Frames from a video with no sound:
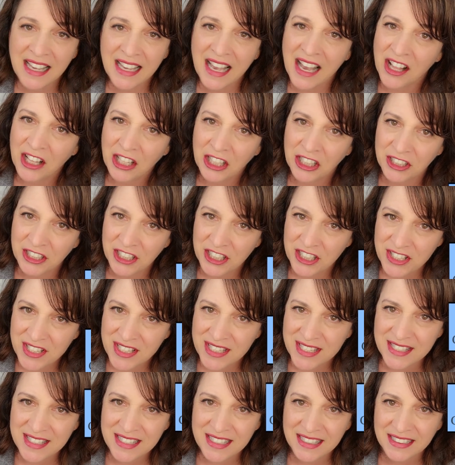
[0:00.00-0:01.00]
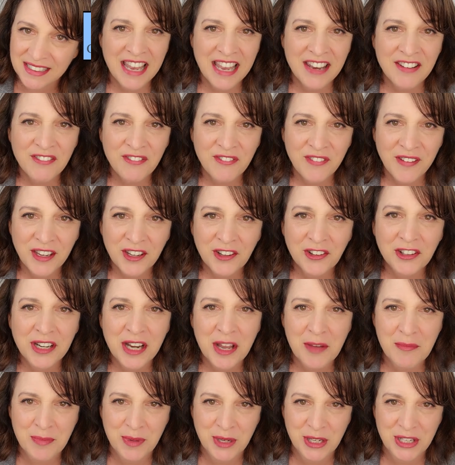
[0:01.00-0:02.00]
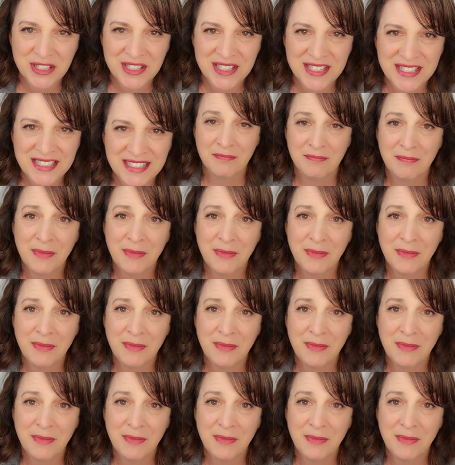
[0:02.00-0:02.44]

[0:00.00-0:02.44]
colors, and finger numbers.